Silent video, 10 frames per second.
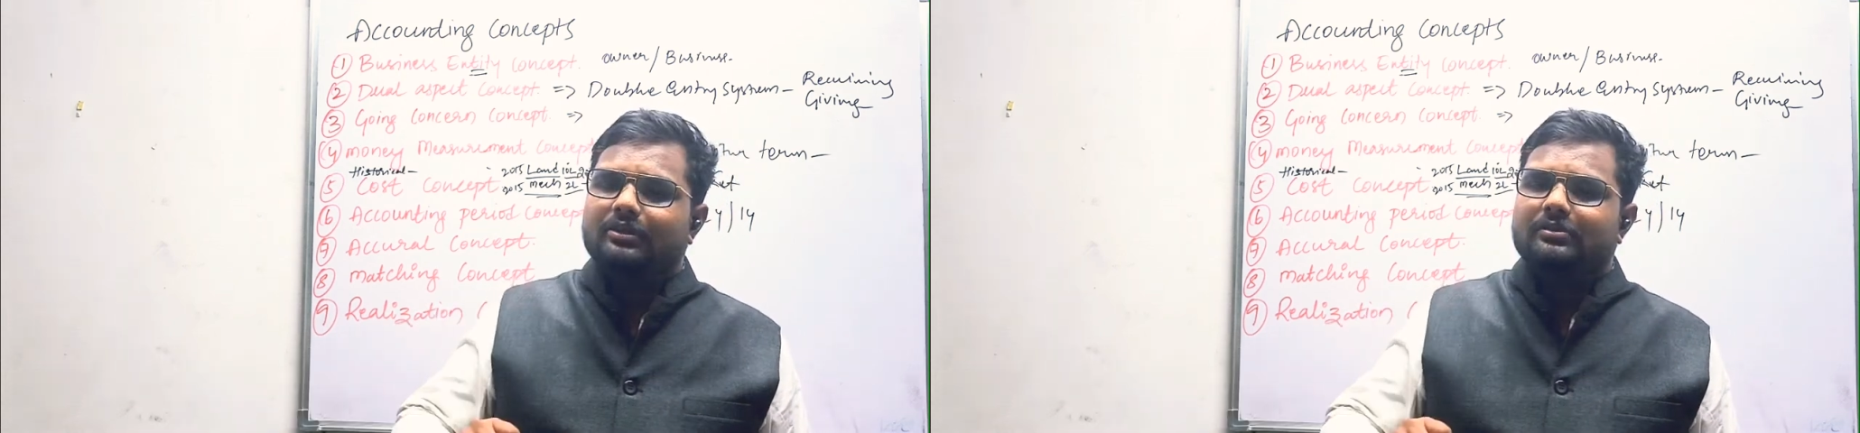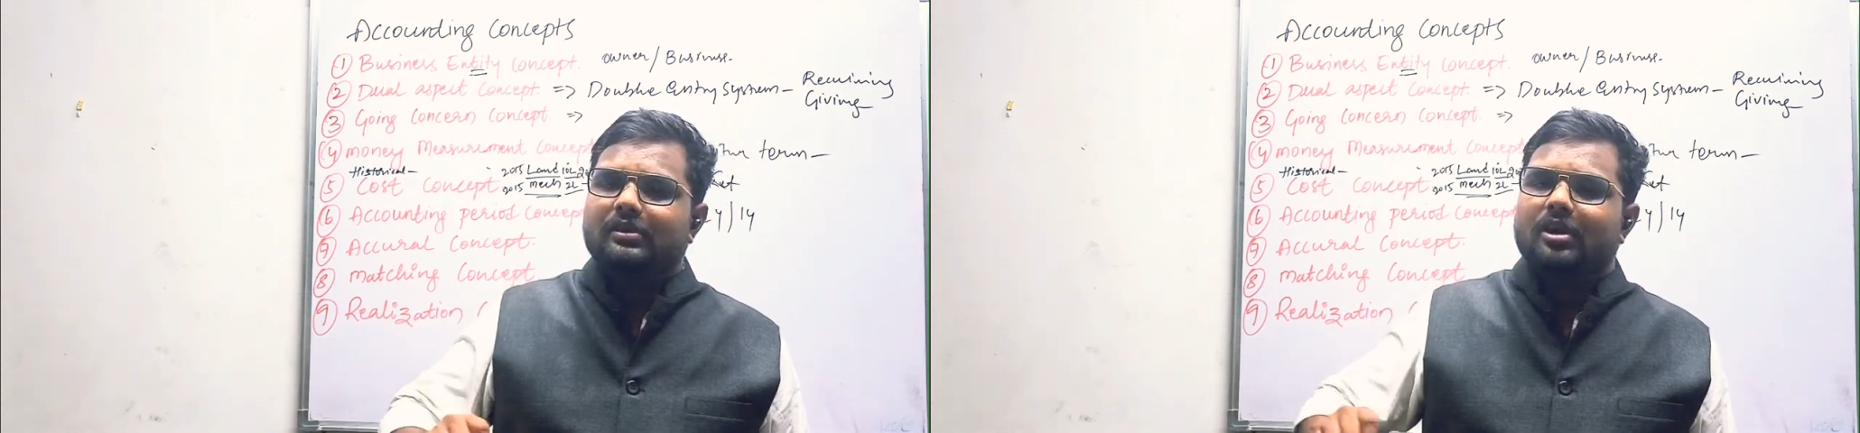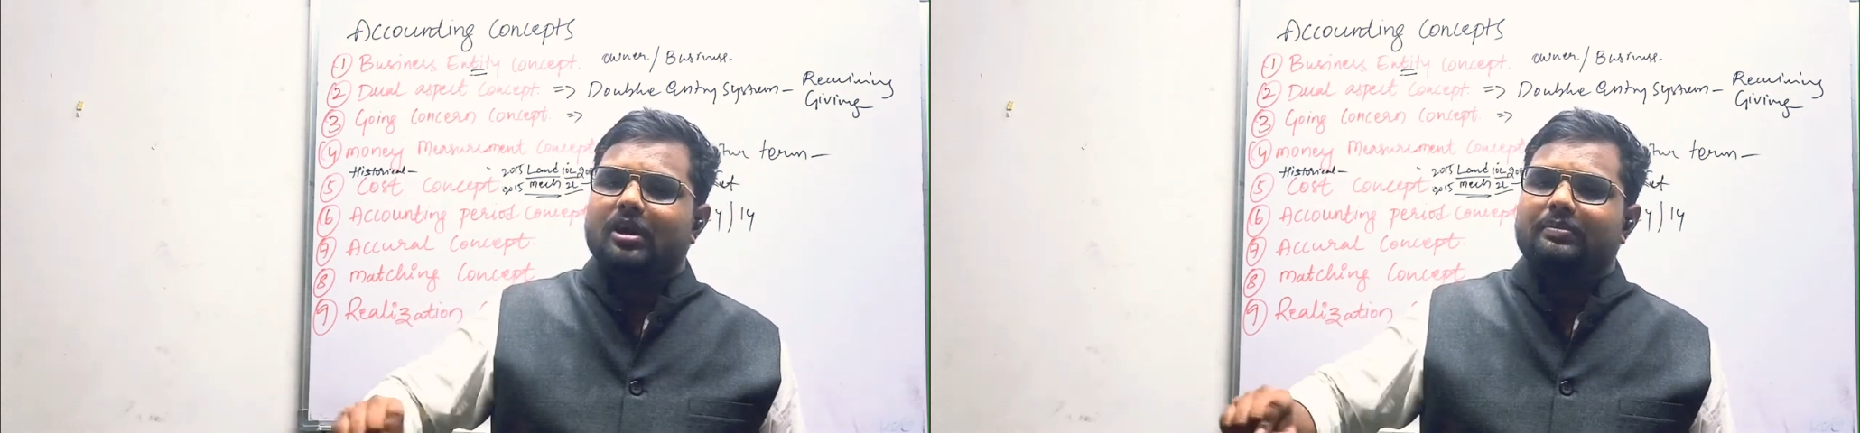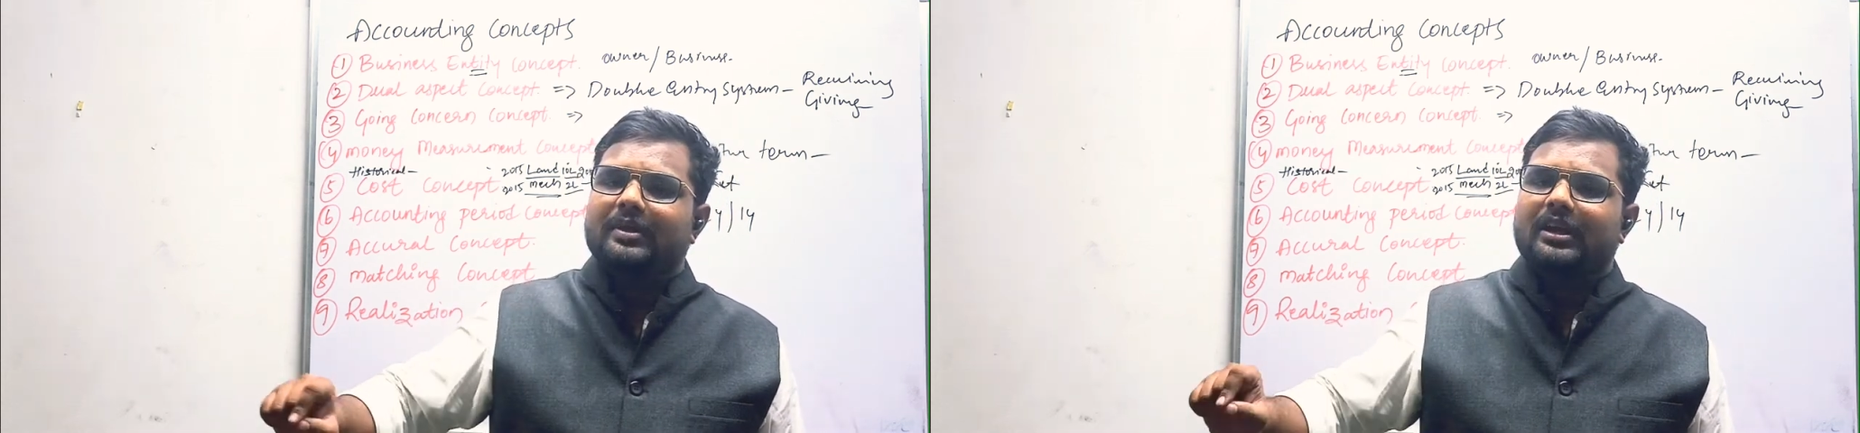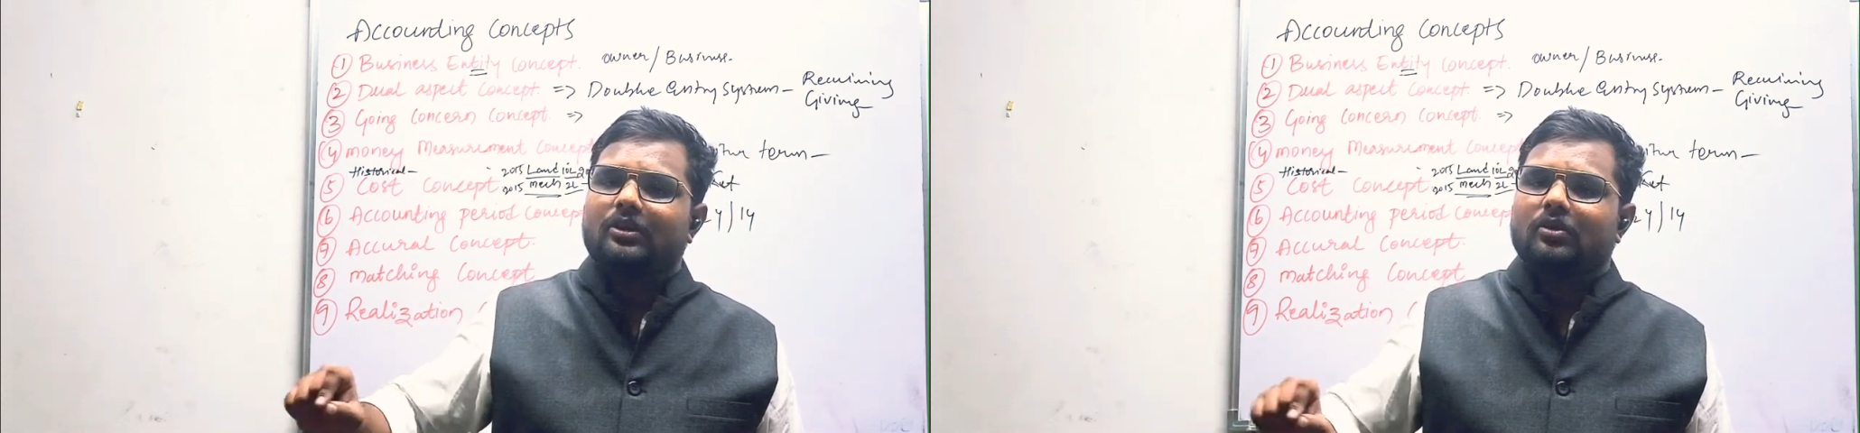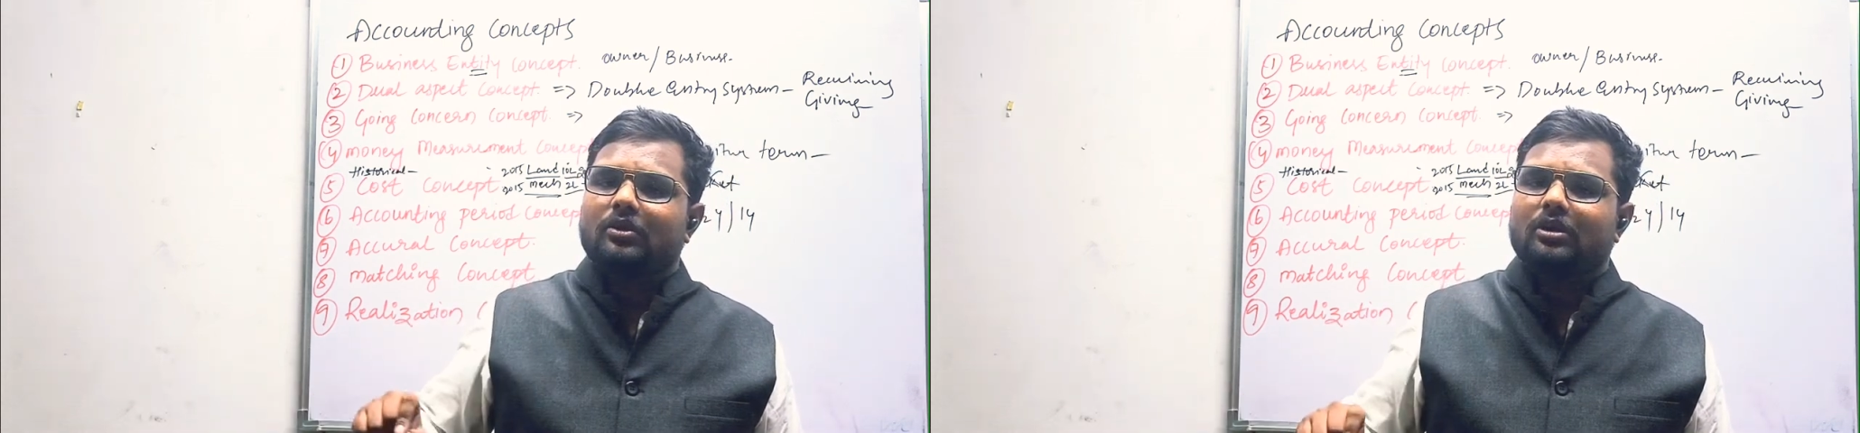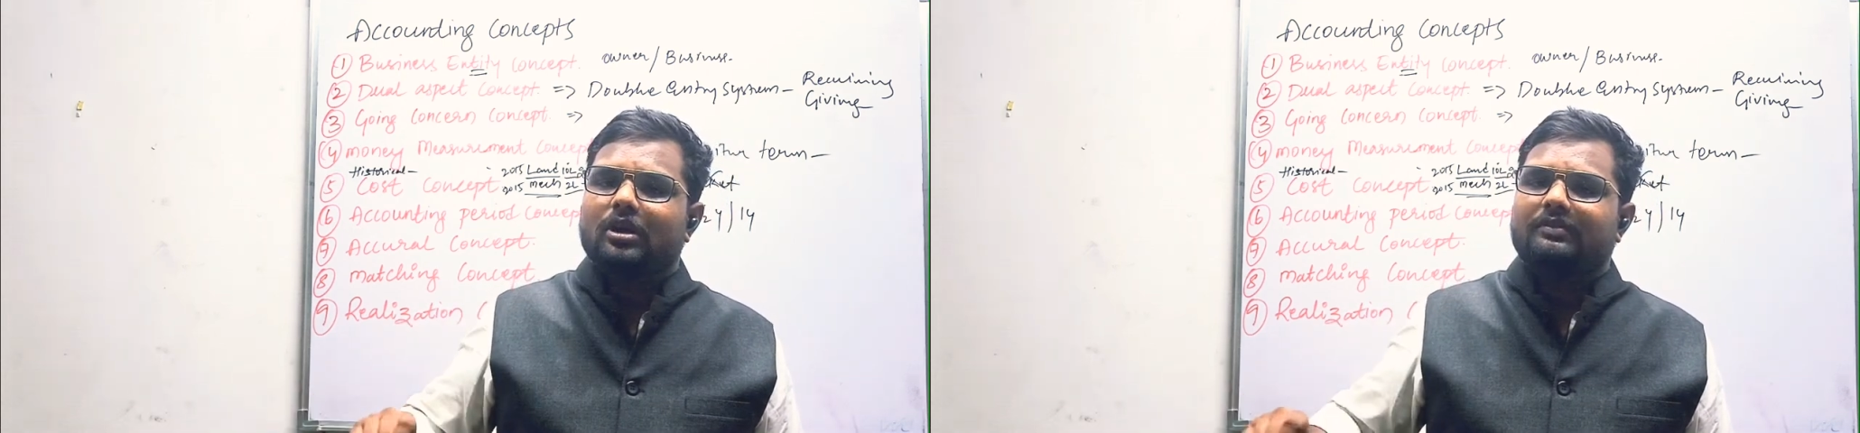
you will not make a total